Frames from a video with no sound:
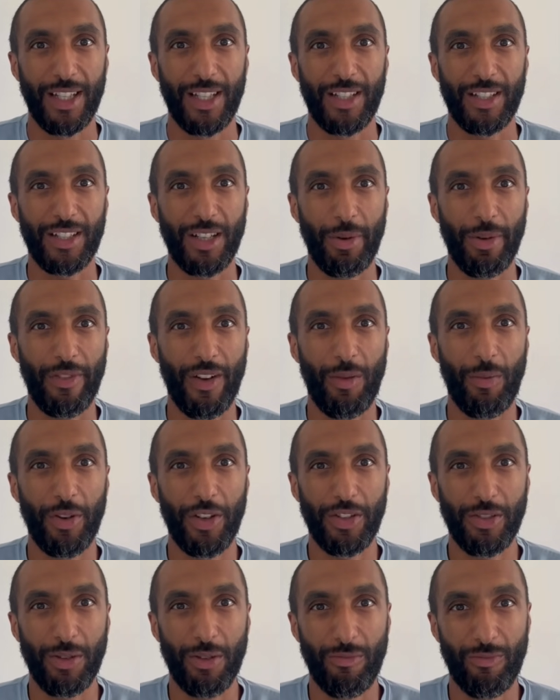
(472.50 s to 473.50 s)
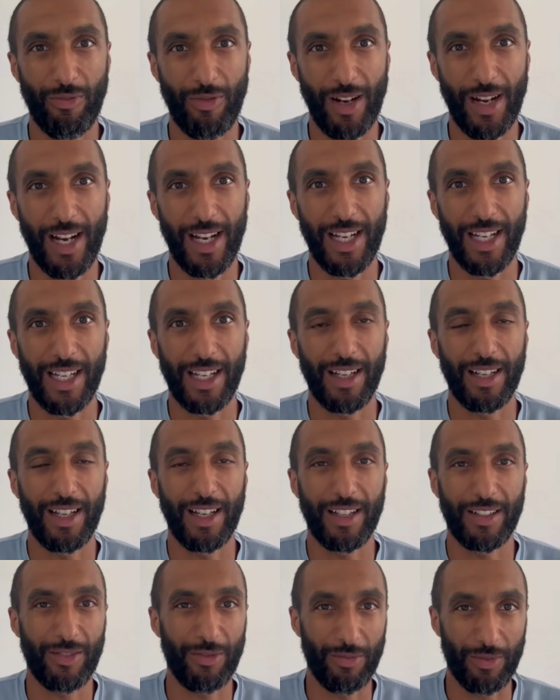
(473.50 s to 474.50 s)
So if I want to do
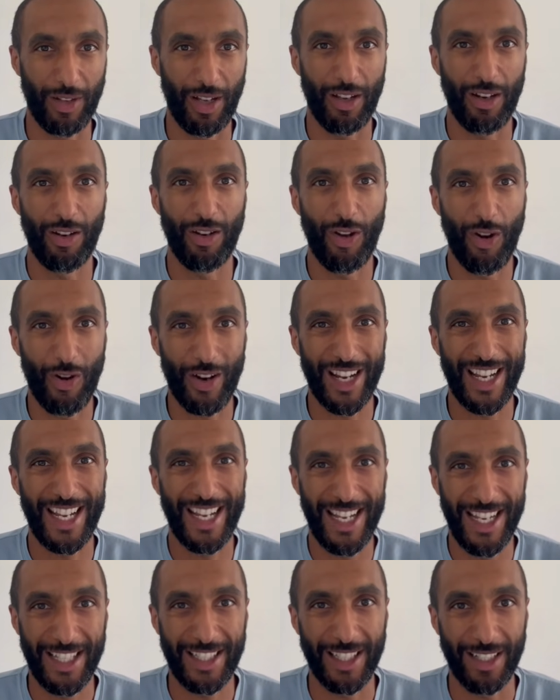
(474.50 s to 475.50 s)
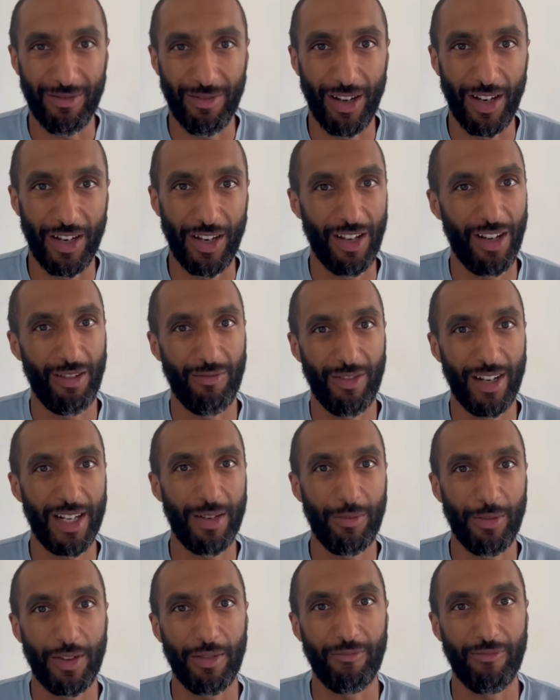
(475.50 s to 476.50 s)
a long, easy run, I really
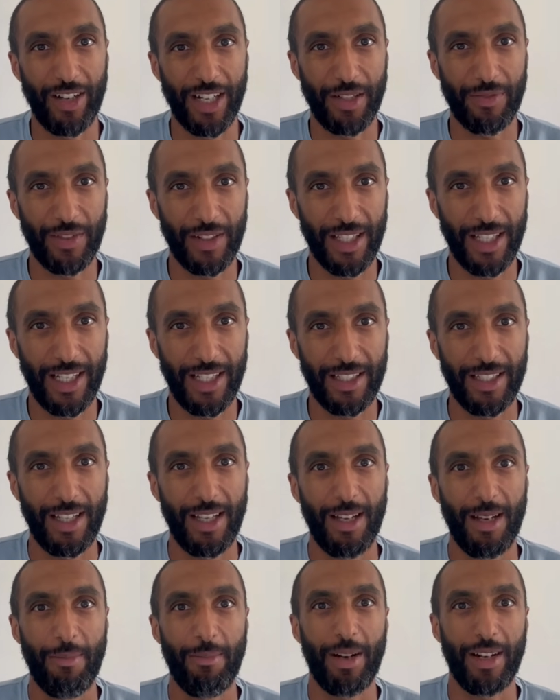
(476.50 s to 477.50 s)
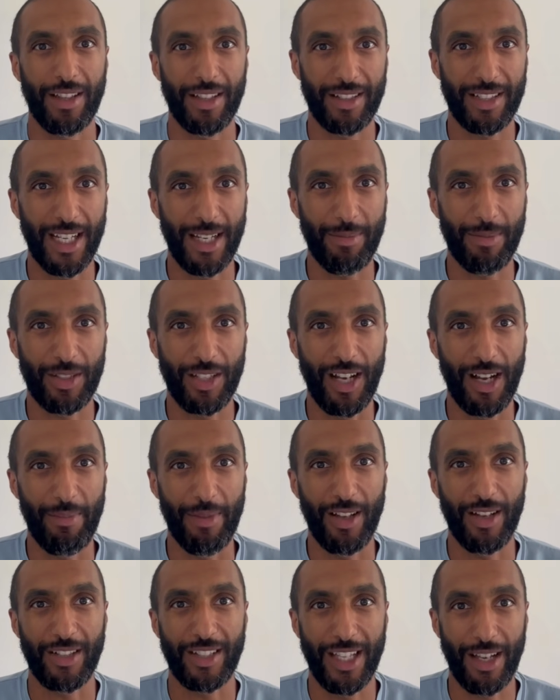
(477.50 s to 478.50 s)
wouldn't reach for these, but at the same time,
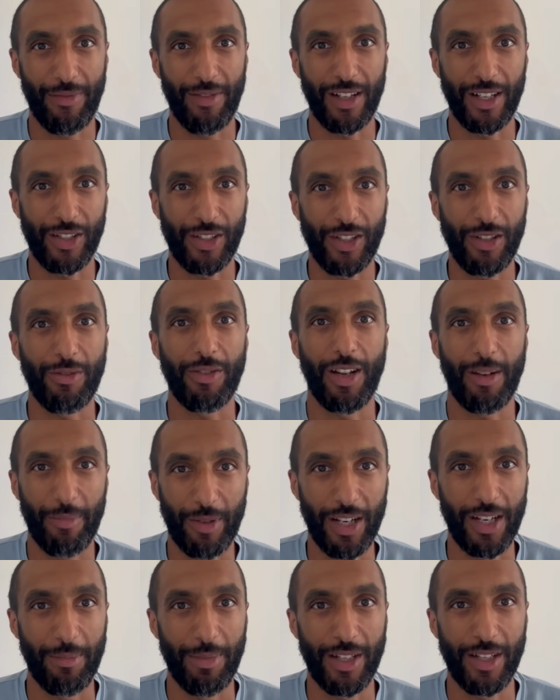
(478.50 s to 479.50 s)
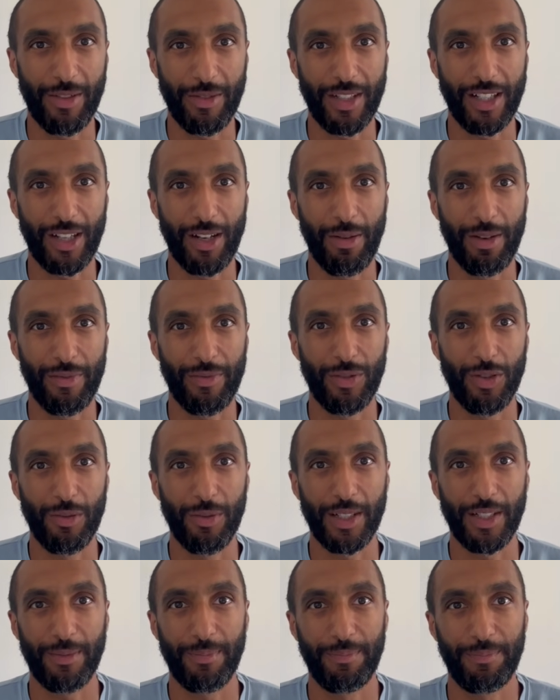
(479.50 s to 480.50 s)
they are definitely a shoe that I'm going to be using going
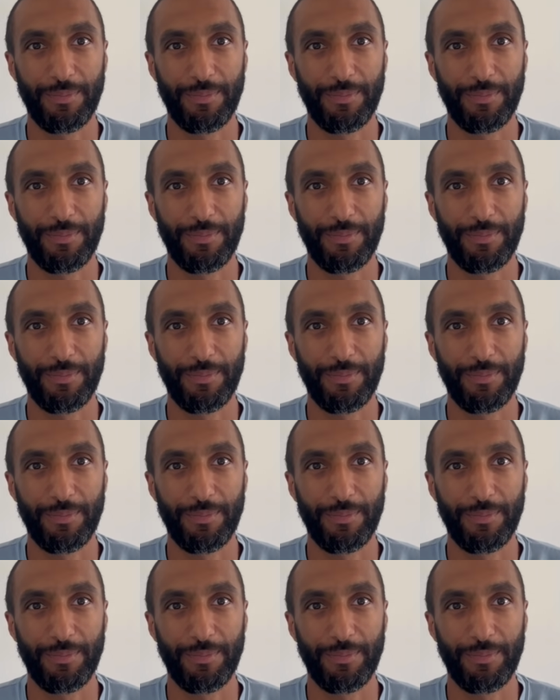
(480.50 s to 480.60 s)
forward.